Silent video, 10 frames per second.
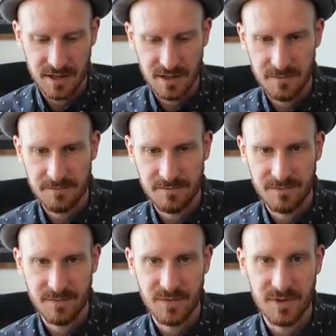
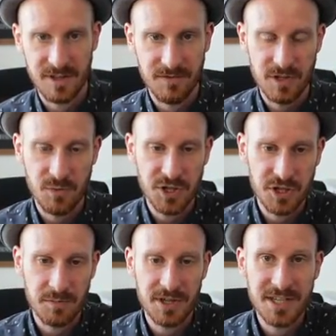Um, if you
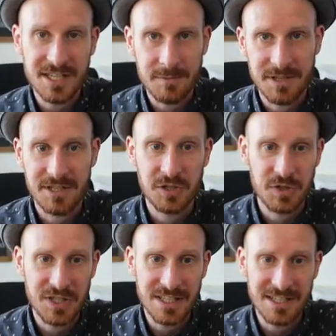want your participants
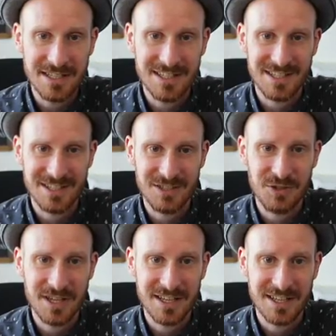to see it,
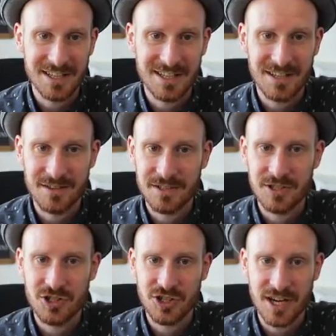you can click
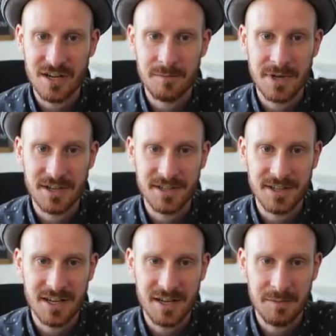this share
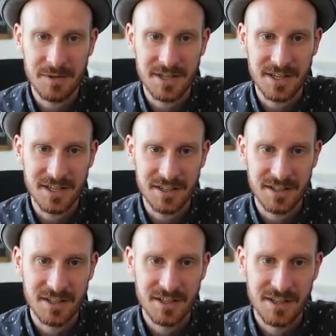button up
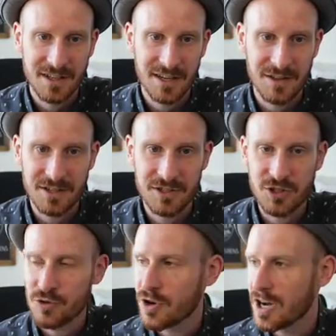here. And there's
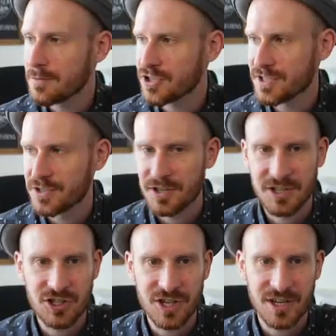two options. You
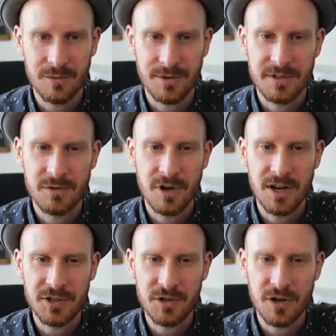can share with no
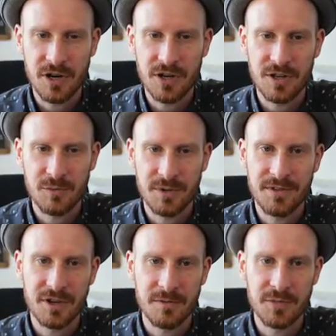audio or
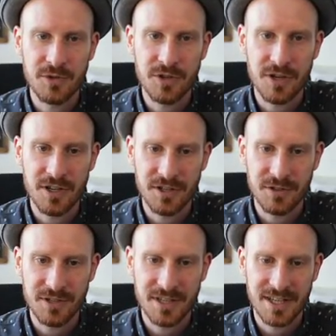with computer
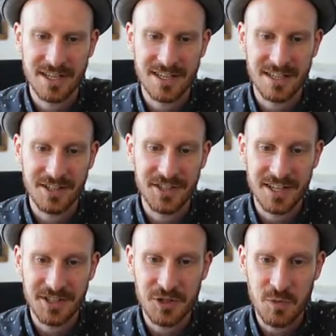audio. And I'll
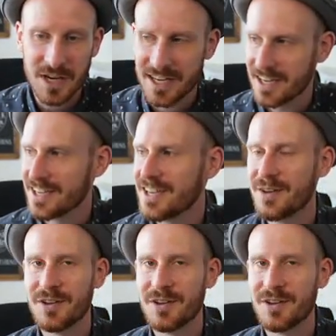tell you why.